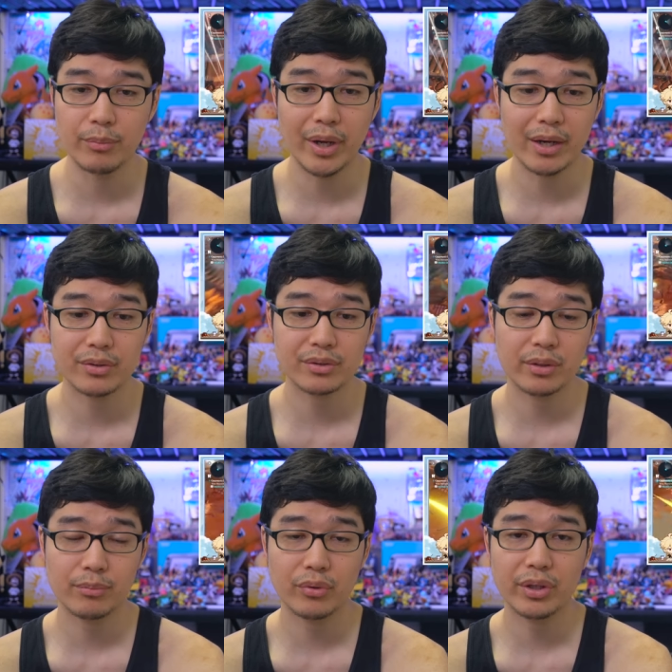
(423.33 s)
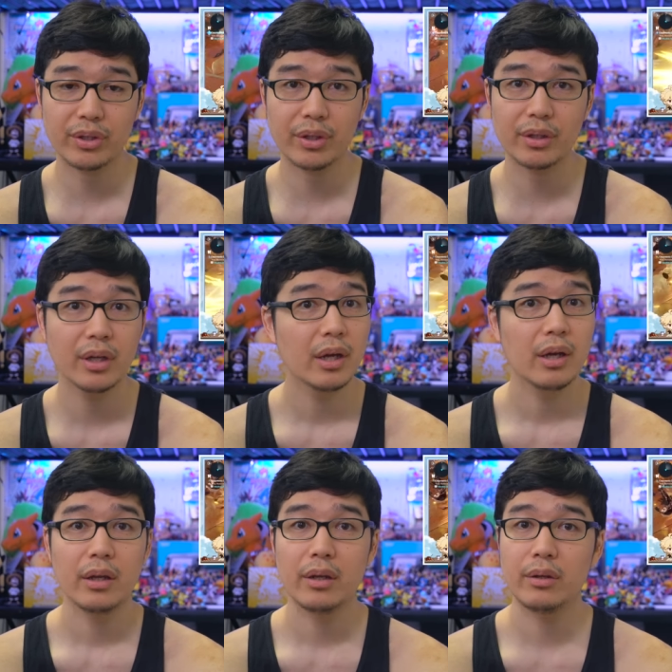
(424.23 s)
The banner is looking pretty good
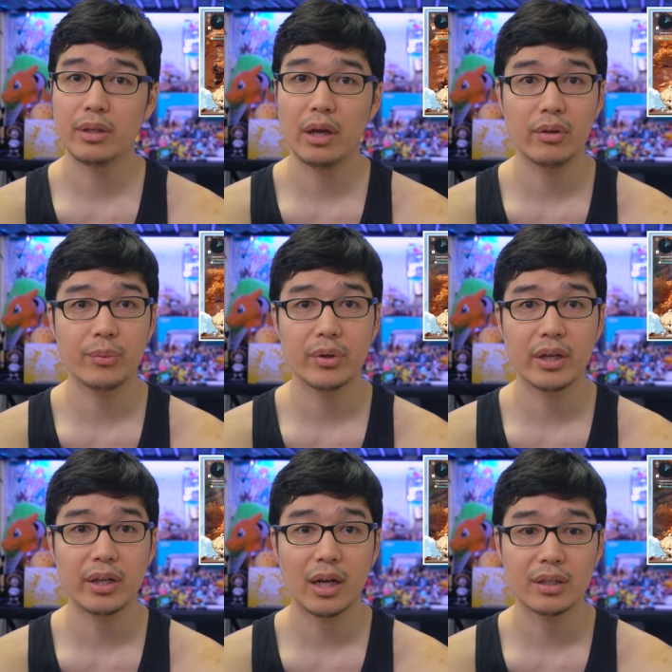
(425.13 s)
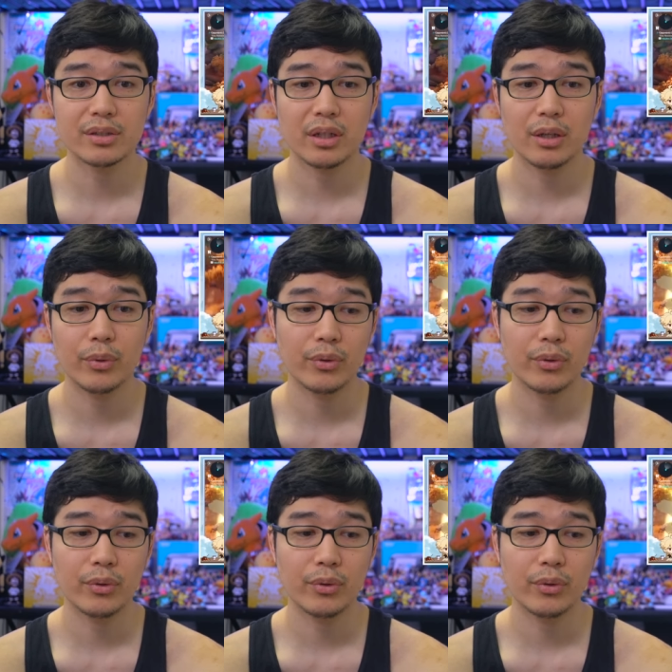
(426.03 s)
not only we're getting Kazuha,